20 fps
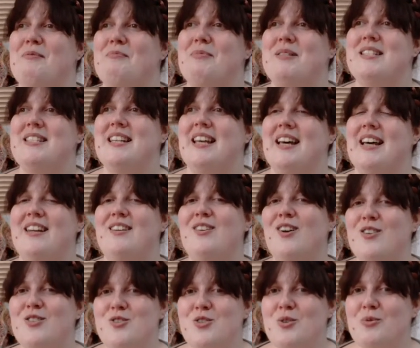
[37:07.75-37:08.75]
But
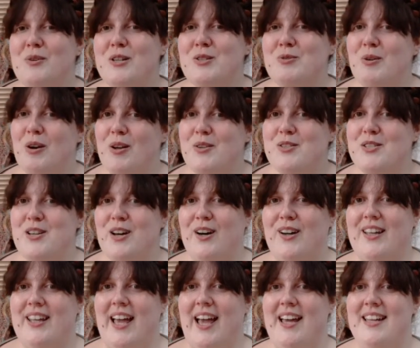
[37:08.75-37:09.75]
not sure which one I'll
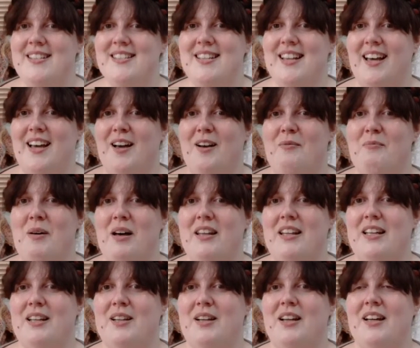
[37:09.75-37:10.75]
start yet. I
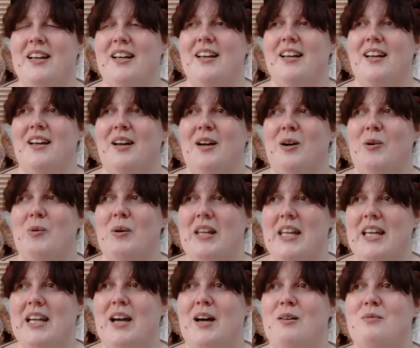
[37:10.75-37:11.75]
think when
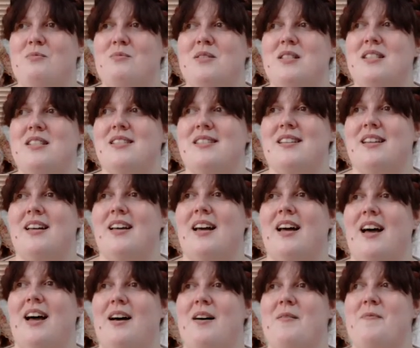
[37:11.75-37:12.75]
it comes,
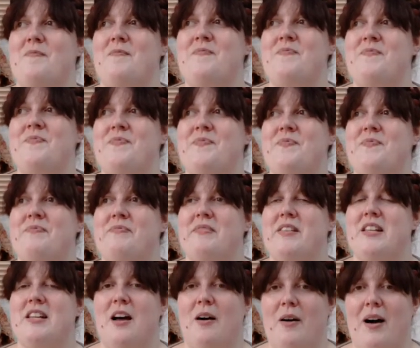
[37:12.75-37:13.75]

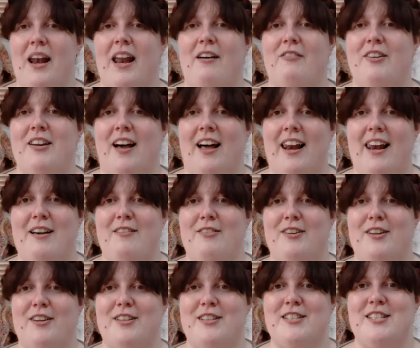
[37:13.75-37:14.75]
you know, I'll have
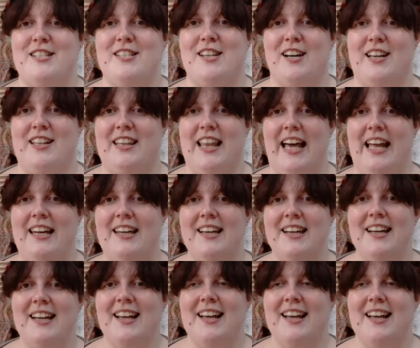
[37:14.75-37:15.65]
a look and decide then.